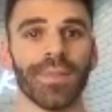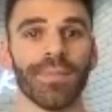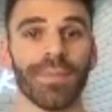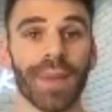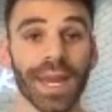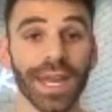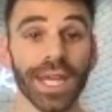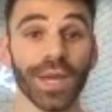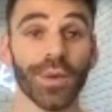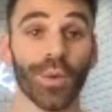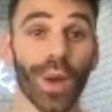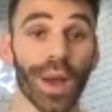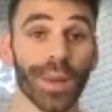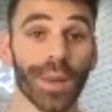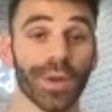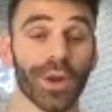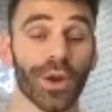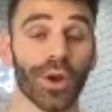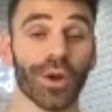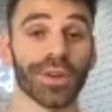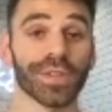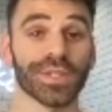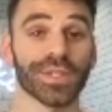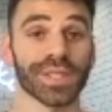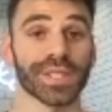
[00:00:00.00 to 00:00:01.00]
many
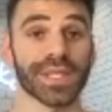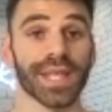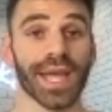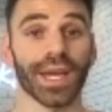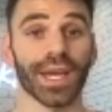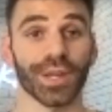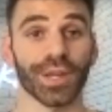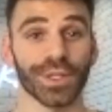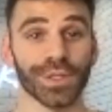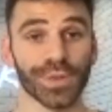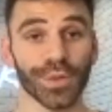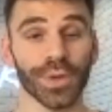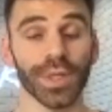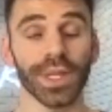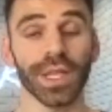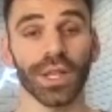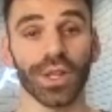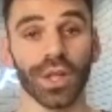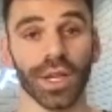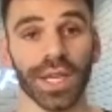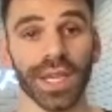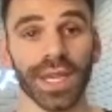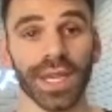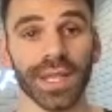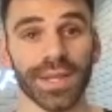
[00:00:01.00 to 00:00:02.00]
webinars, is that it's really
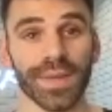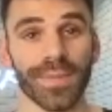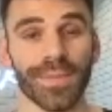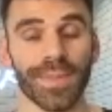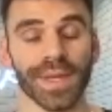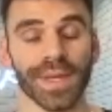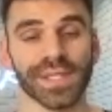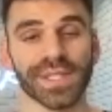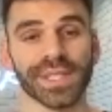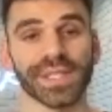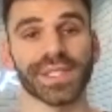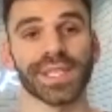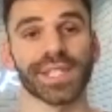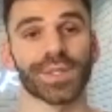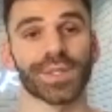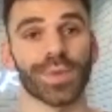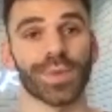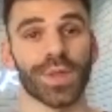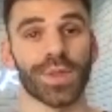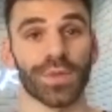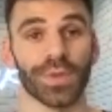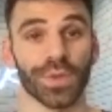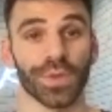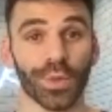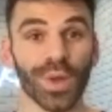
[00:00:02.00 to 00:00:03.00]
looking into businesses
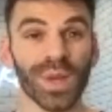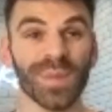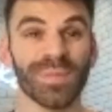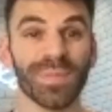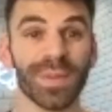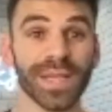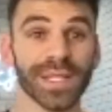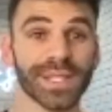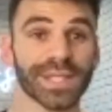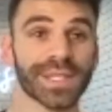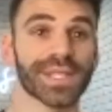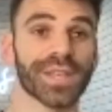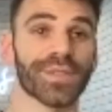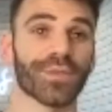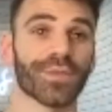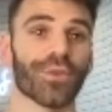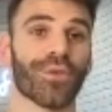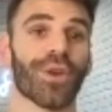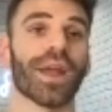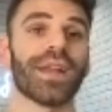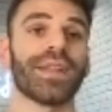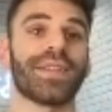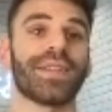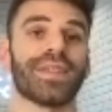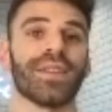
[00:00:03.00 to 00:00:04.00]
with three pieces of
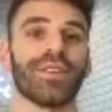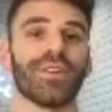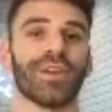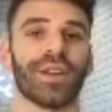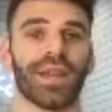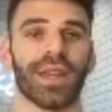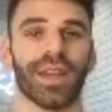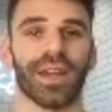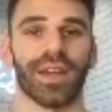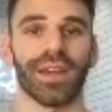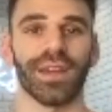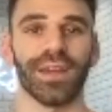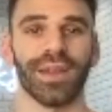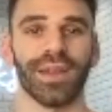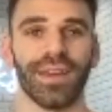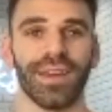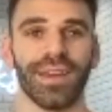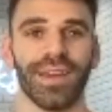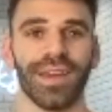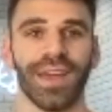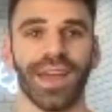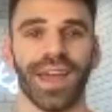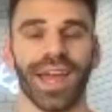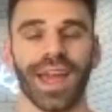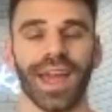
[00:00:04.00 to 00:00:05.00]
criteria.
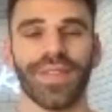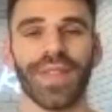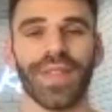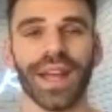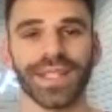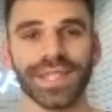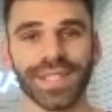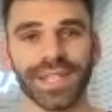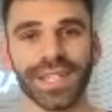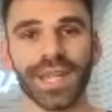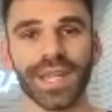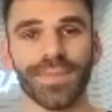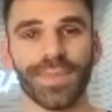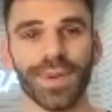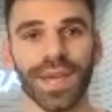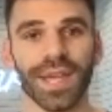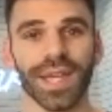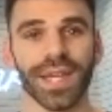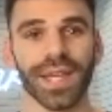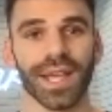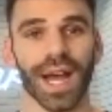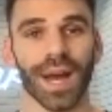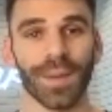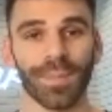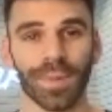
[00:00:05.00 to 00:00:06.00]
And that's going to
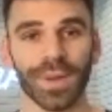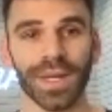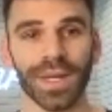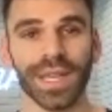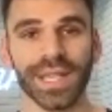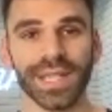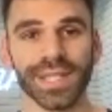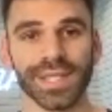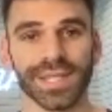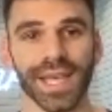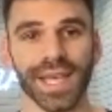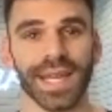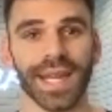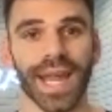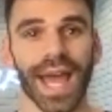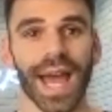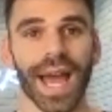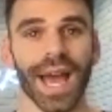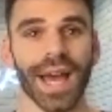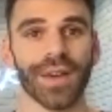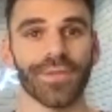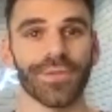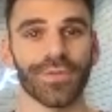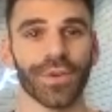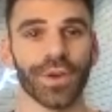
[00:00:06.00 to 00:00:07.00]
be companies that
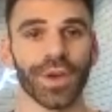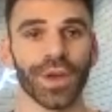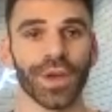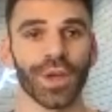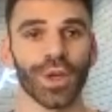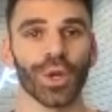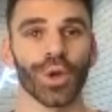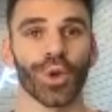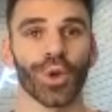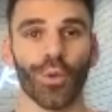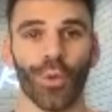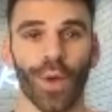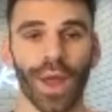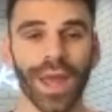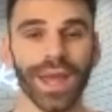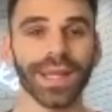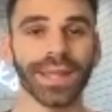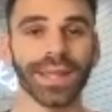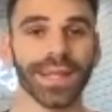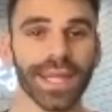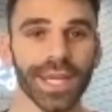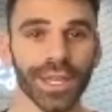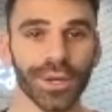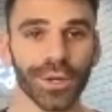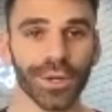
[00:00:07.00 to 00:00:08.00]
have
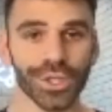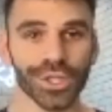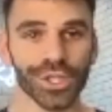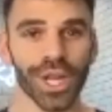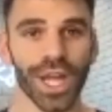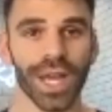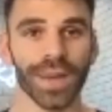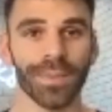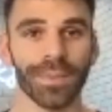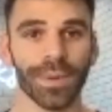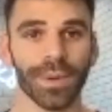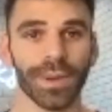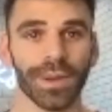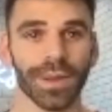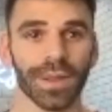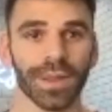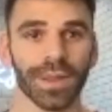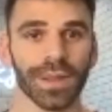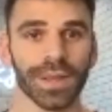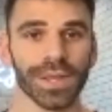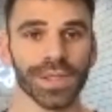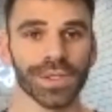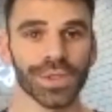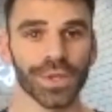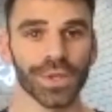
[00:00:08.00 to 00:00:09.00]
great leadership,
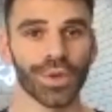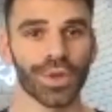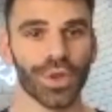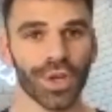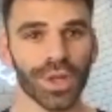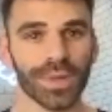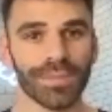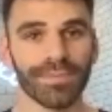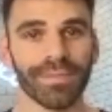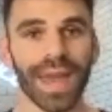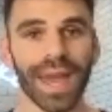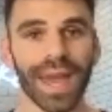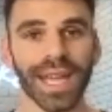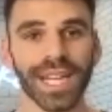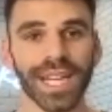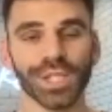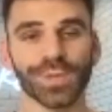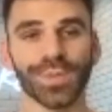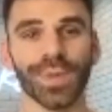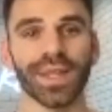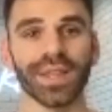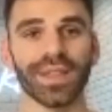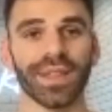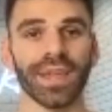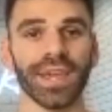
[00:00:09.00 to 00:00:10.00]
so good
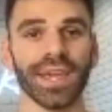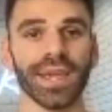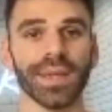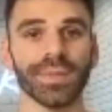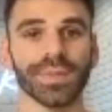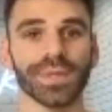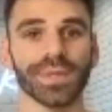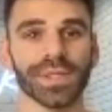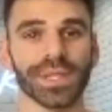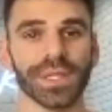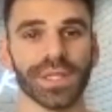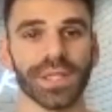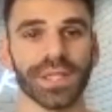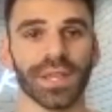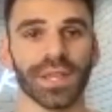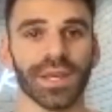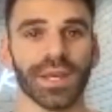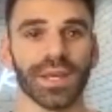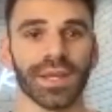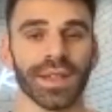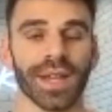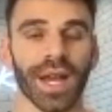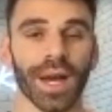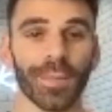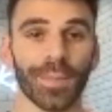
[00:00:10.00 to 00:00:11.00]
management teams,
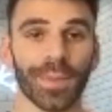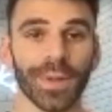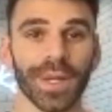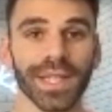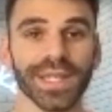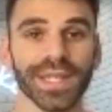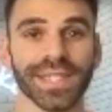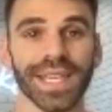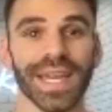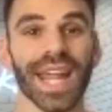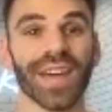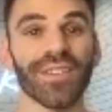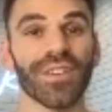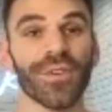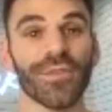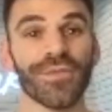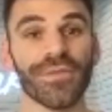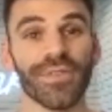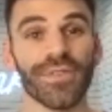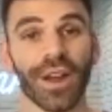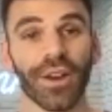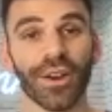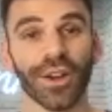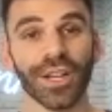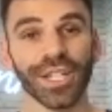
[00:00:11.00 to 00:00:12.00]
companies that have a
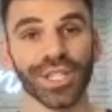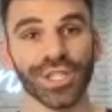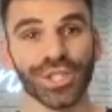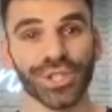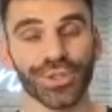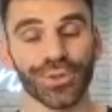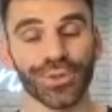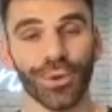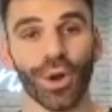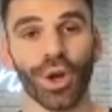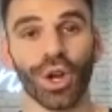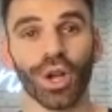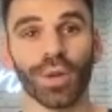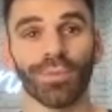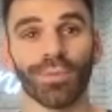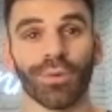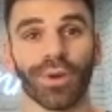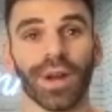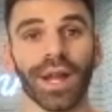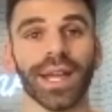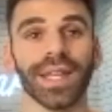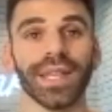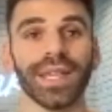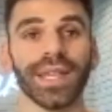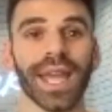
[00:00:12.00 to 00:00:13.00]
very strong
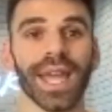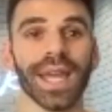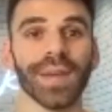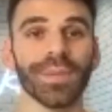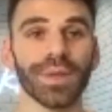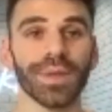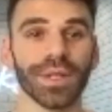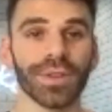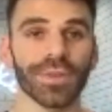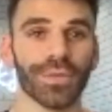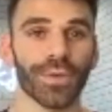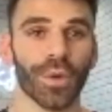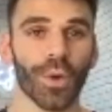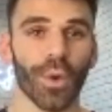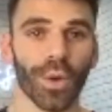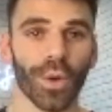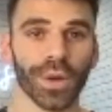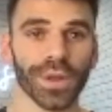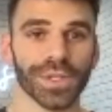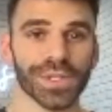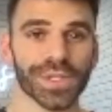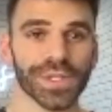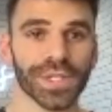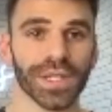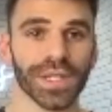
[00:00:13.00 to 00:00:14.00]
brand name. And of
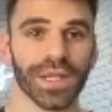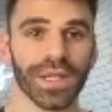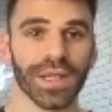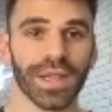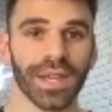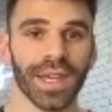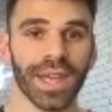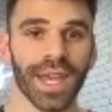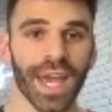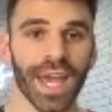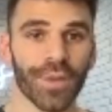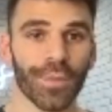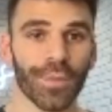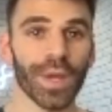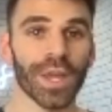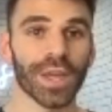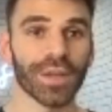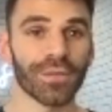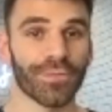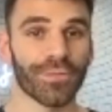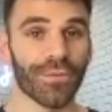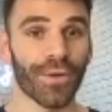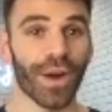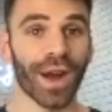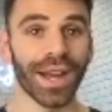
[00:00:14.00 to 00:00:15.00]
course, if we
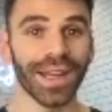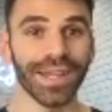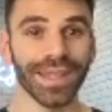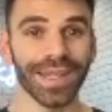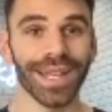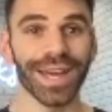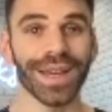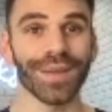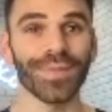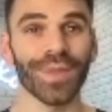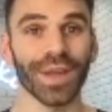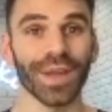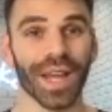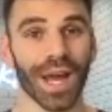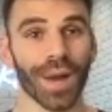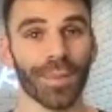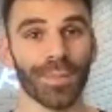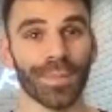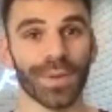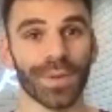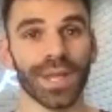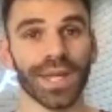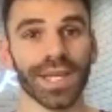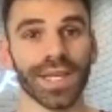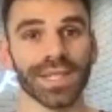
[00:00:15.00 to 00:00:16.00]
could find them, the
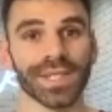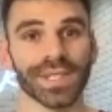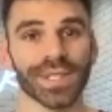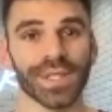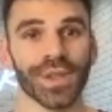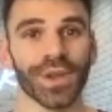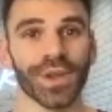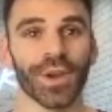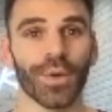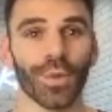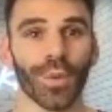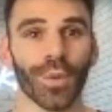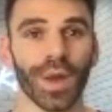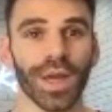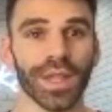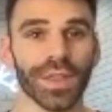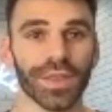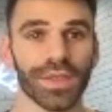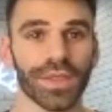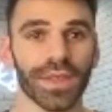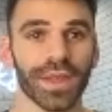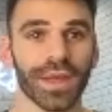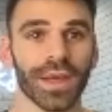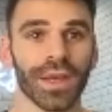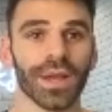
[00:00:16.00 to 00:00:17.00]
companies
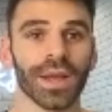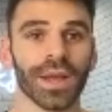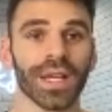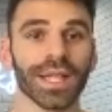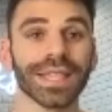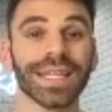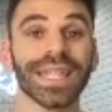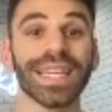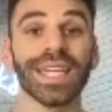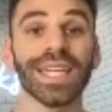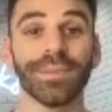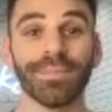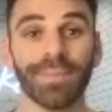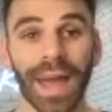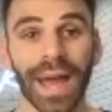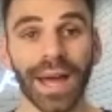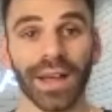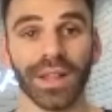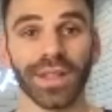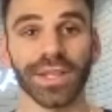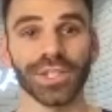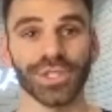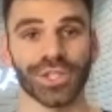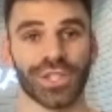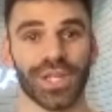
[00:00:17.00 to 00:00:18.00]
with clean
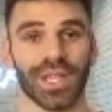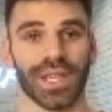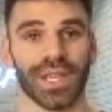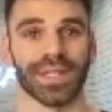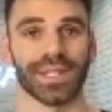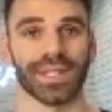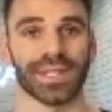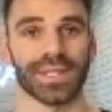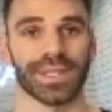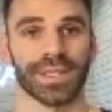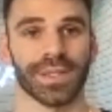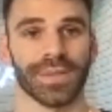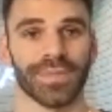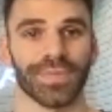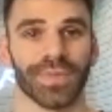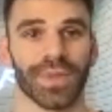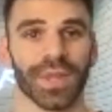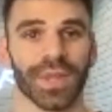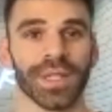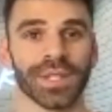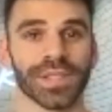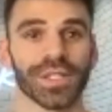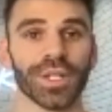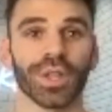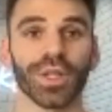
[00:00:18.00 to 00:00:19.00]
balance sheets,
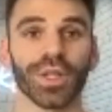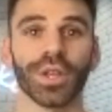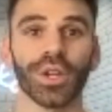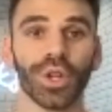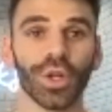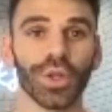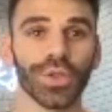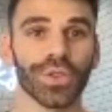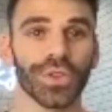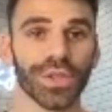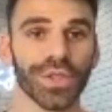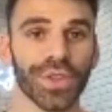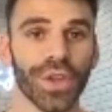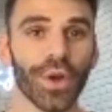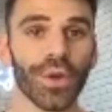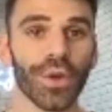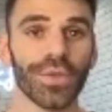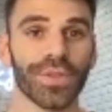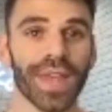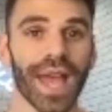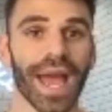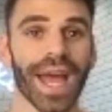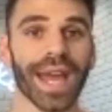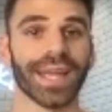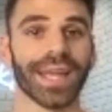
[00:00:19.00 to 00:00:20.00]
so little to no
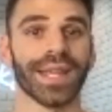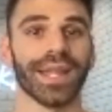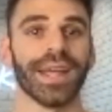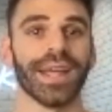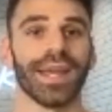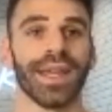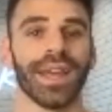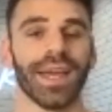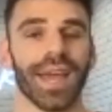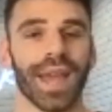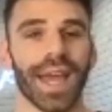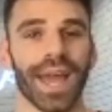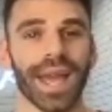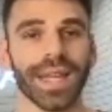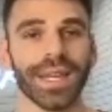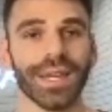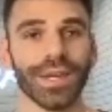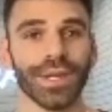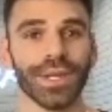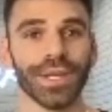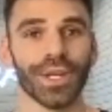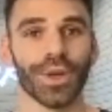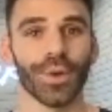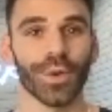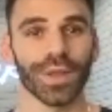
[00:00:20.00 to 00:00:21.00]
debt.
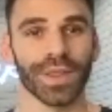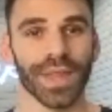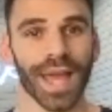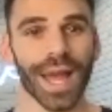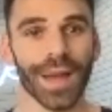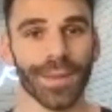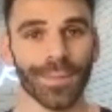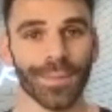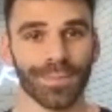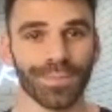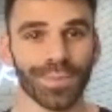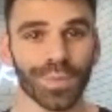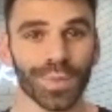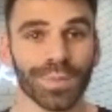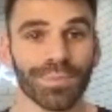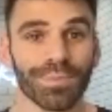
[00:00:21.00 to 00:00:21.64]
And with that